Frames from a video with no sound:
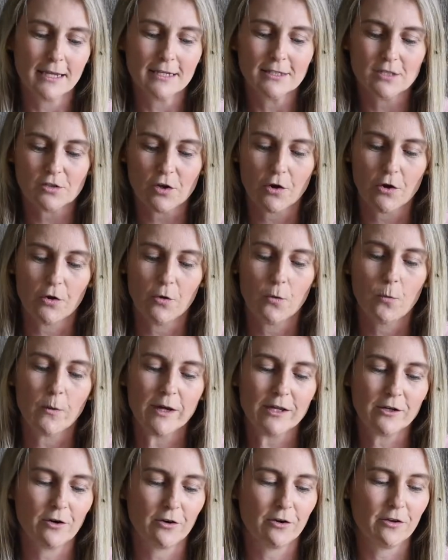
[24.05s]
So
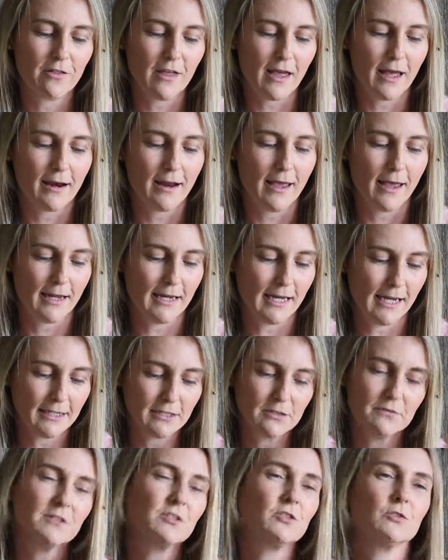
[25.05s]
we know that an
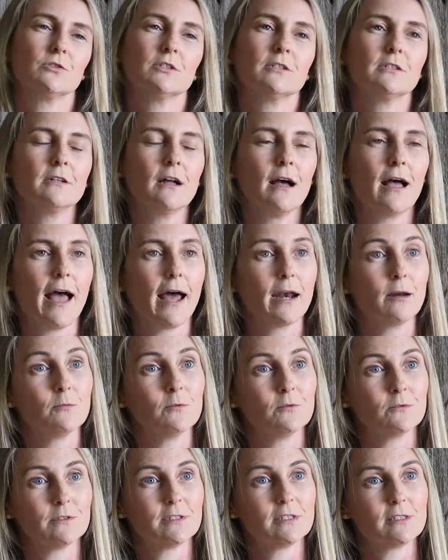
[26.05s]
individual
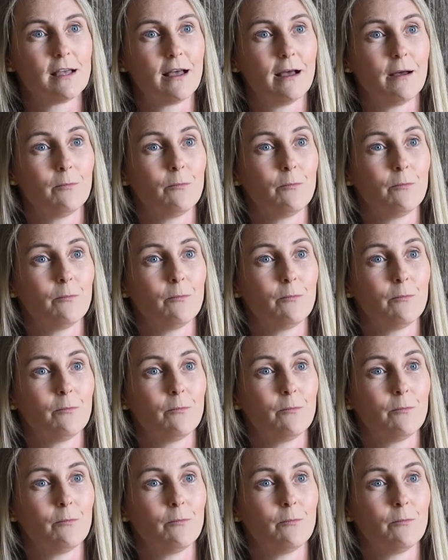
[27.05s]
animal's